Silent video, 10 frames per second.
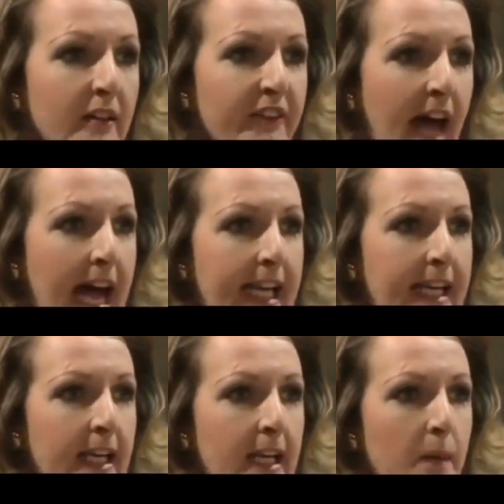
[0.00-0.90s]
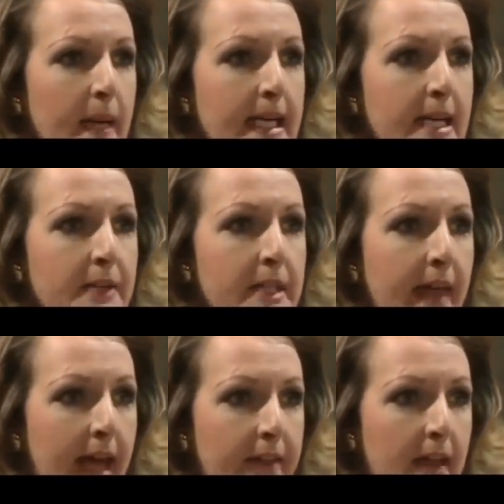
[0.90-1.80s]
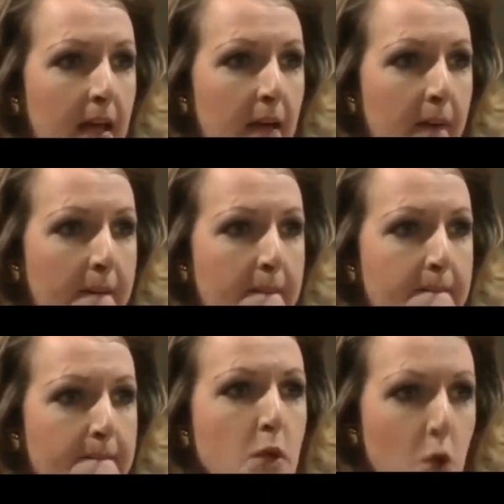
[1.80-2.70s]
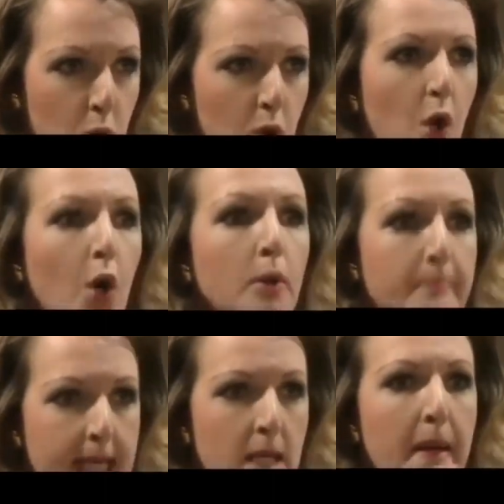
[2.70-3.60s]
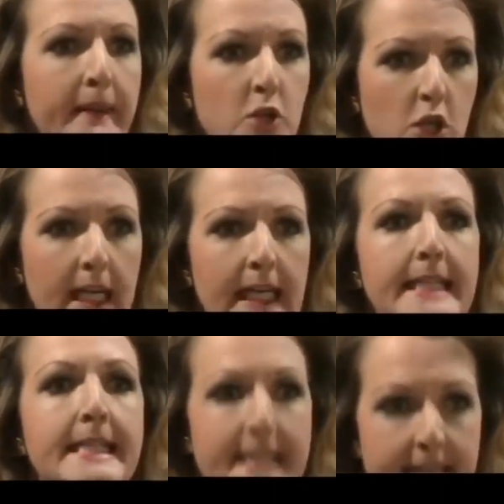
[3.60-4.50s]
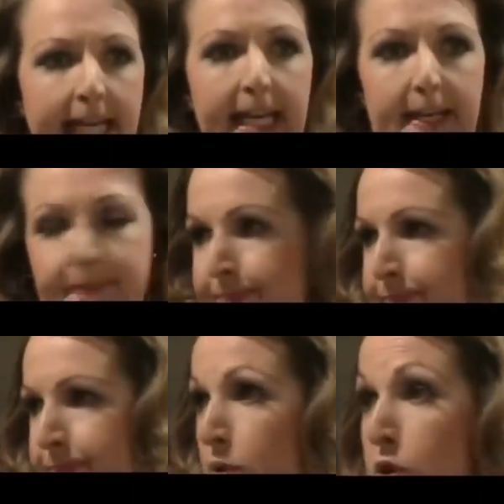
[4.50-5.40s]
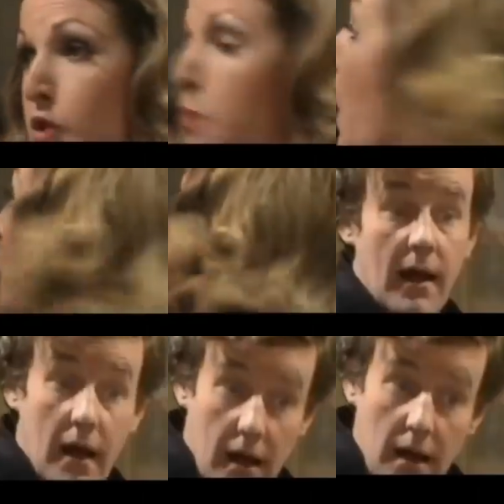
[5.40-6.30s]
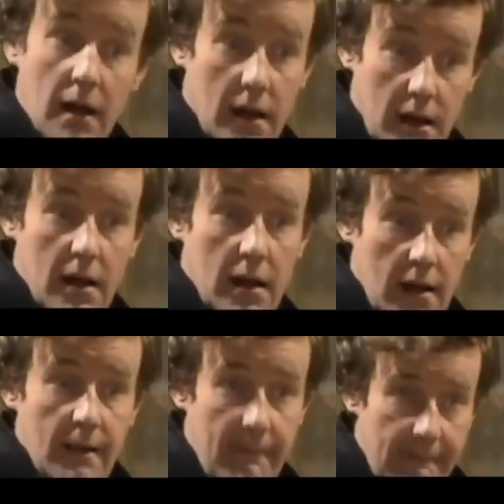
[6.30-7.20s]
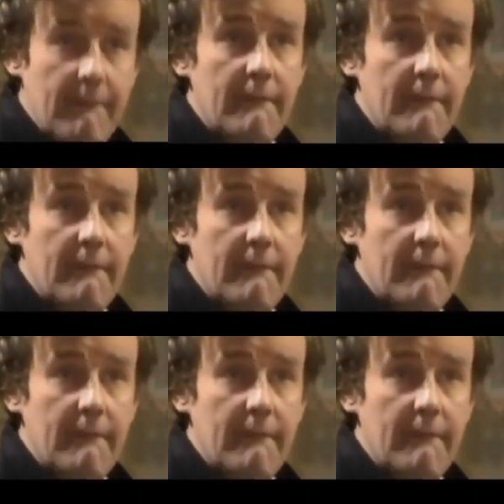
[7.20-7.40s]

Fine. We'll leave it at that, then. You call me when the journalist is here. Should you want anything, anything at all?